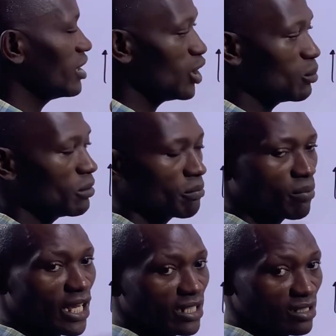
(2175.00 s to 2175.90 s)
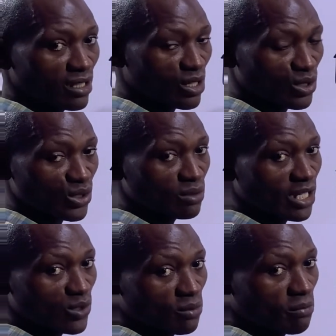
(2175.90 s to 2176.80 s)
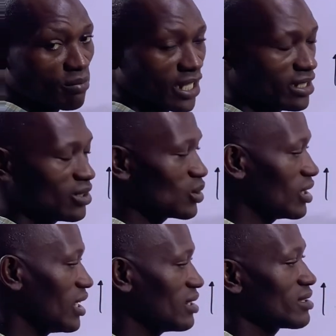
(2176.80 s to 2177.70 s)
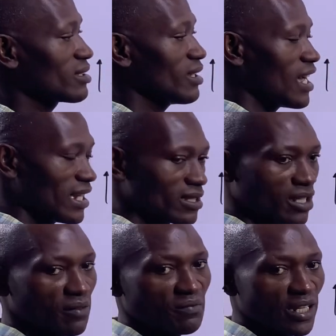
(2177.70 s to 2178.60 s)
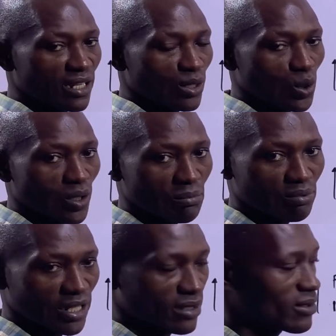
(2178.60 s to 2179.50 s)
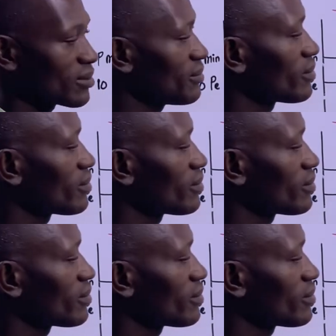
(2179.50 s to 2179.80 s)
they'll be planning, the consumers will be planning to get it at a very lower price.